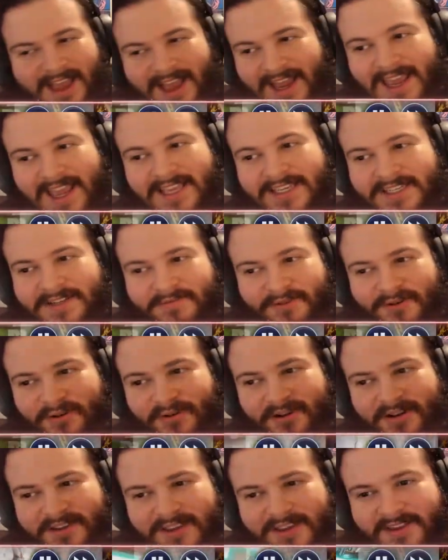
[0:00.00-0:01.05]
I actually
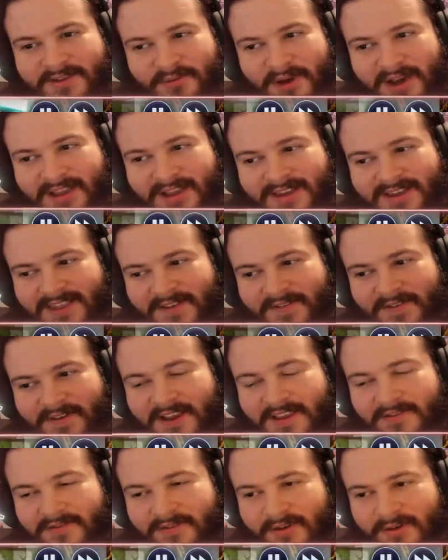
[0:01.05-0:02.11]
recorded this twice because I
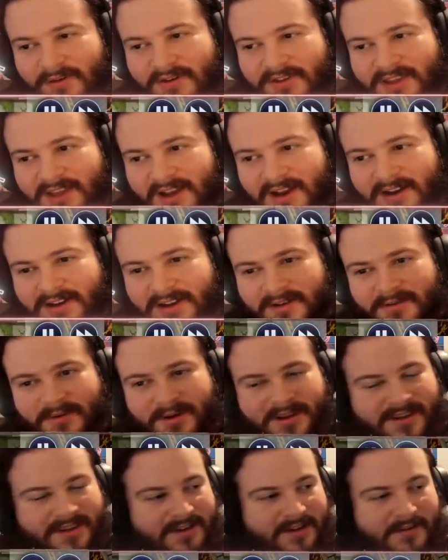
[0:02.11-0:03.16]
forgot to record the audio
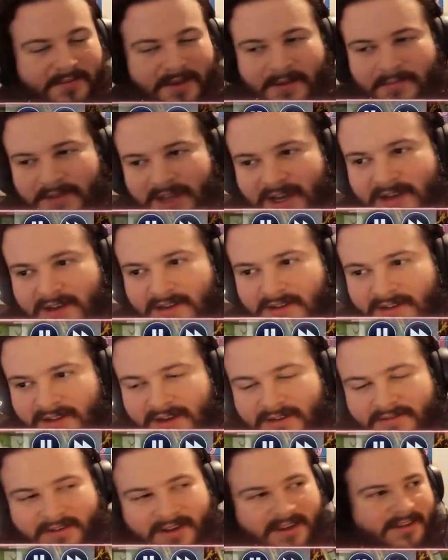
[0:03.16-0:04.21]
once, so I'm kind of
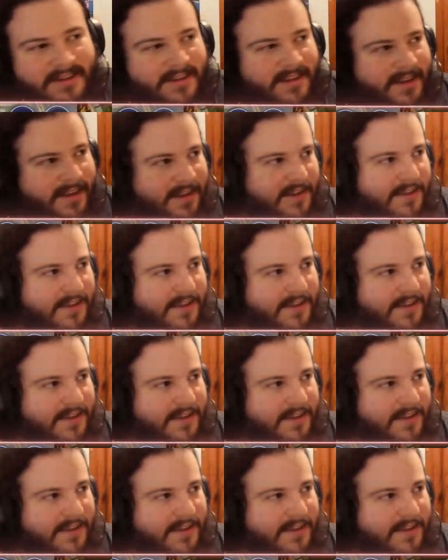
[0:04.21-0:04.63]
delirious.